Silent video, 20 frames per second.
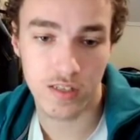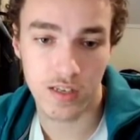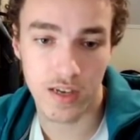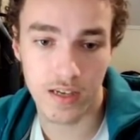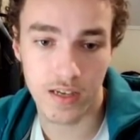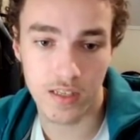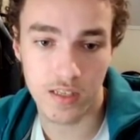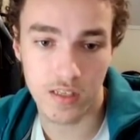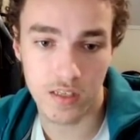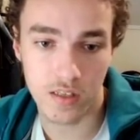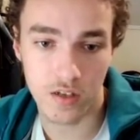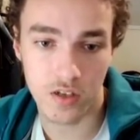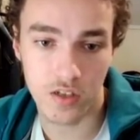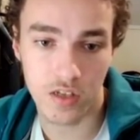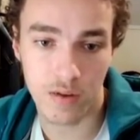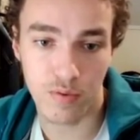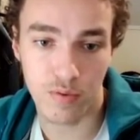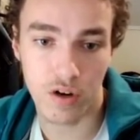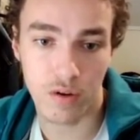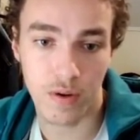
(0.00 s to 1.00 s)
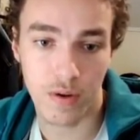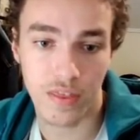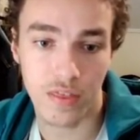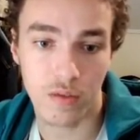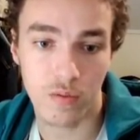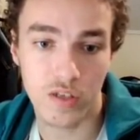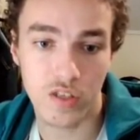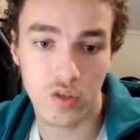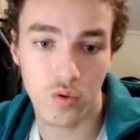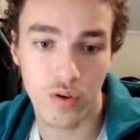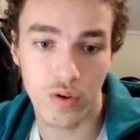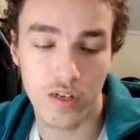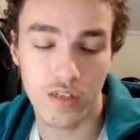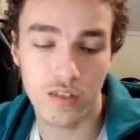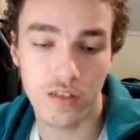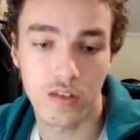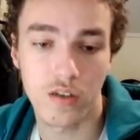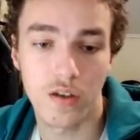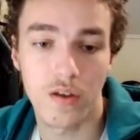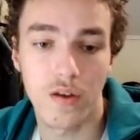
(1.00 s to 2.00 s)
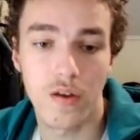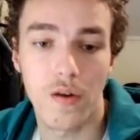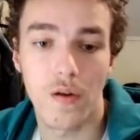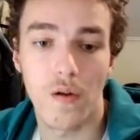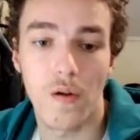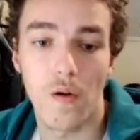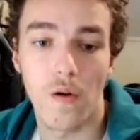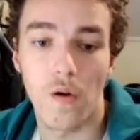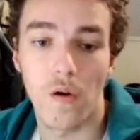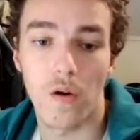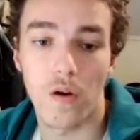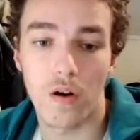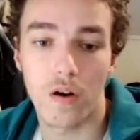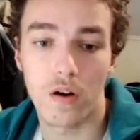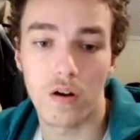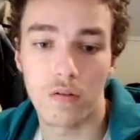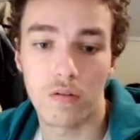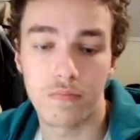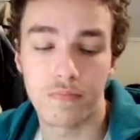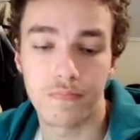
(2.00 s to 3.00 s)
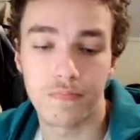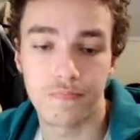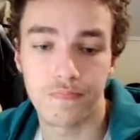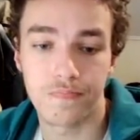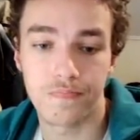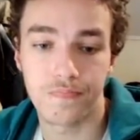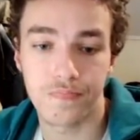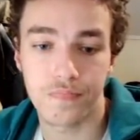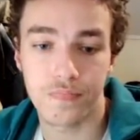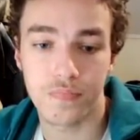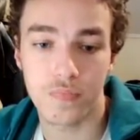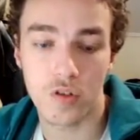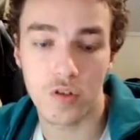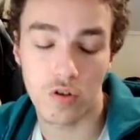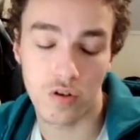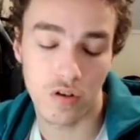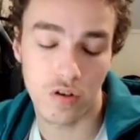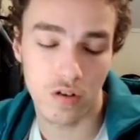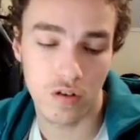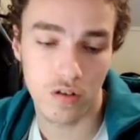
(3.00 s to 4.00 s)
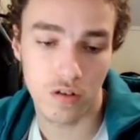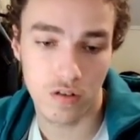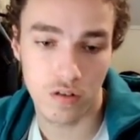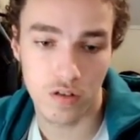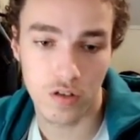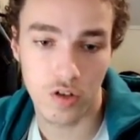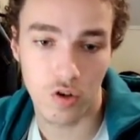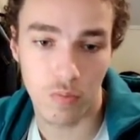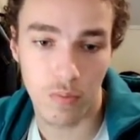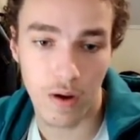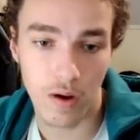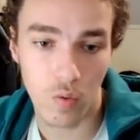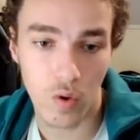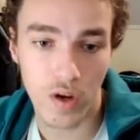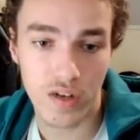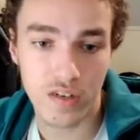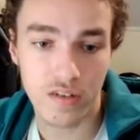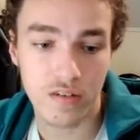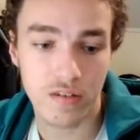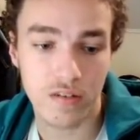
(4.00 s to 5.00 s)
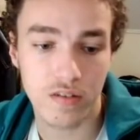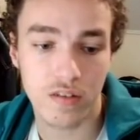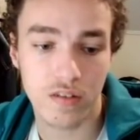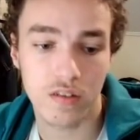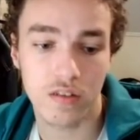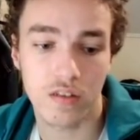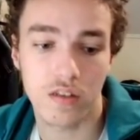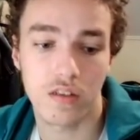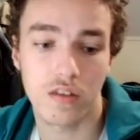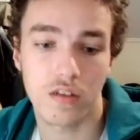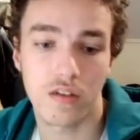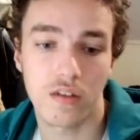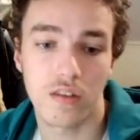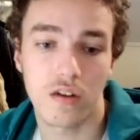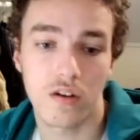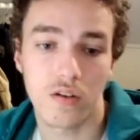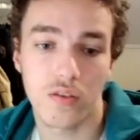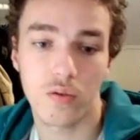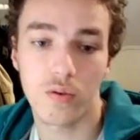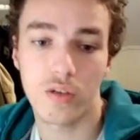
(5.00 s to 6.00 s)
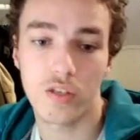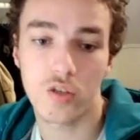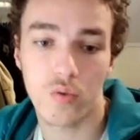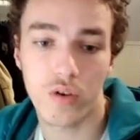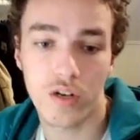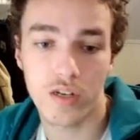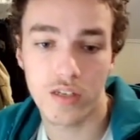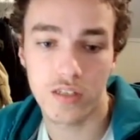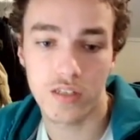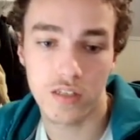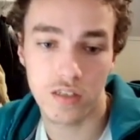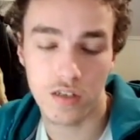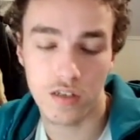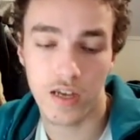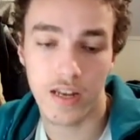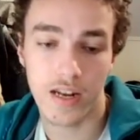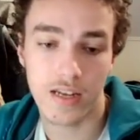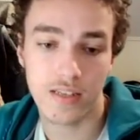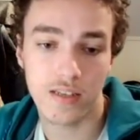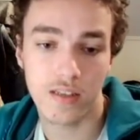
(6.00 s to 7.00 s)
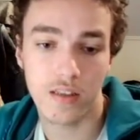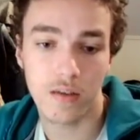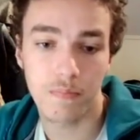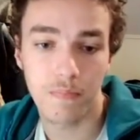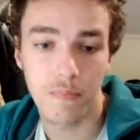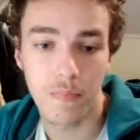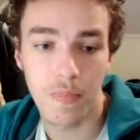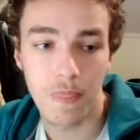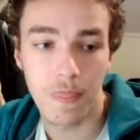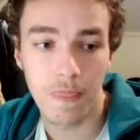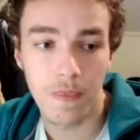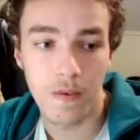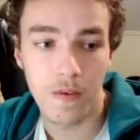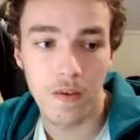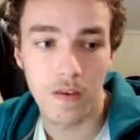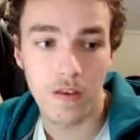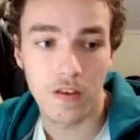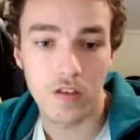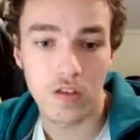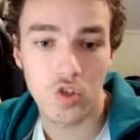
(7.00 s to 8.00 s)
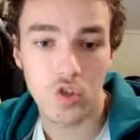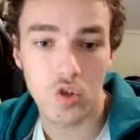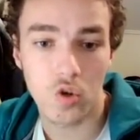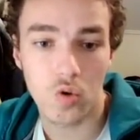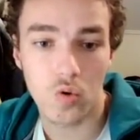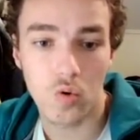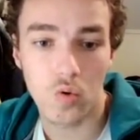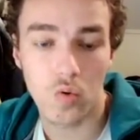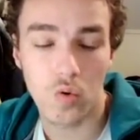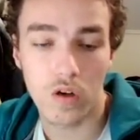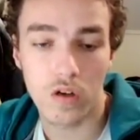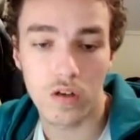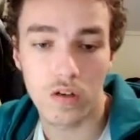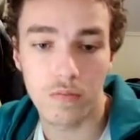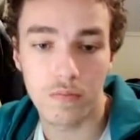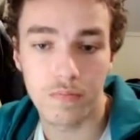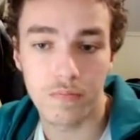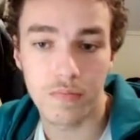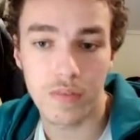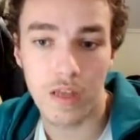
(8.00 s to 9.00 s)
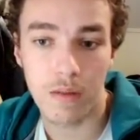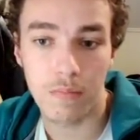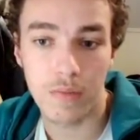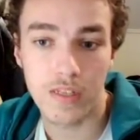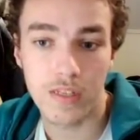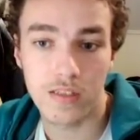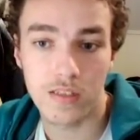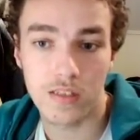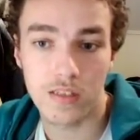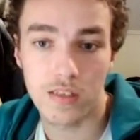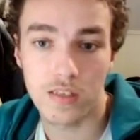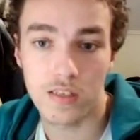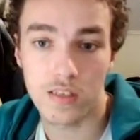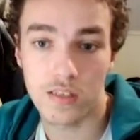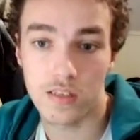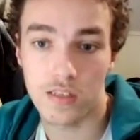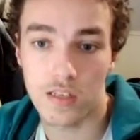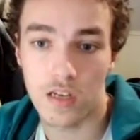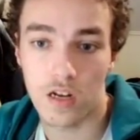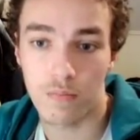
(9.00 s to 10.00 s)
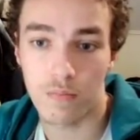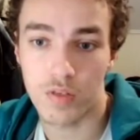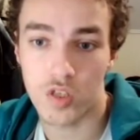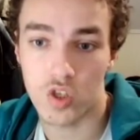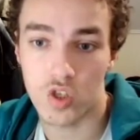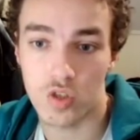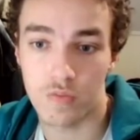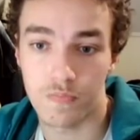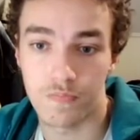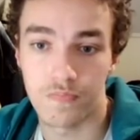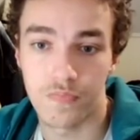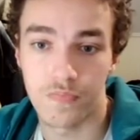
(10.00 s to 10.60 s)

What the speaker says: case, they're separated by 3 squares, by 1. There are 3 squares connecting them. So that means this is an opposition.